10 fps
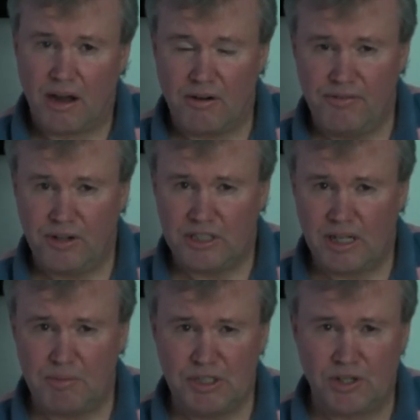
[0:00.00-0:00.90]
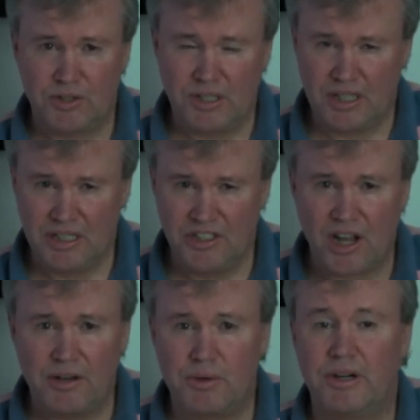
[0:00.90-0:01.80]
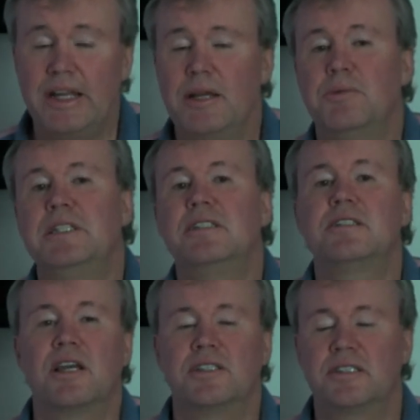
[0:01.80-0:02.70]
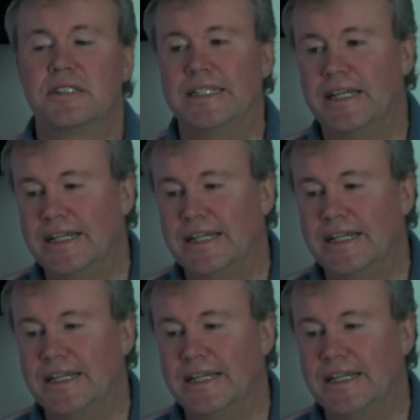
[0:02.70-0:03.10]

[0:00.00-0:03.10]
our first episode in January we discussed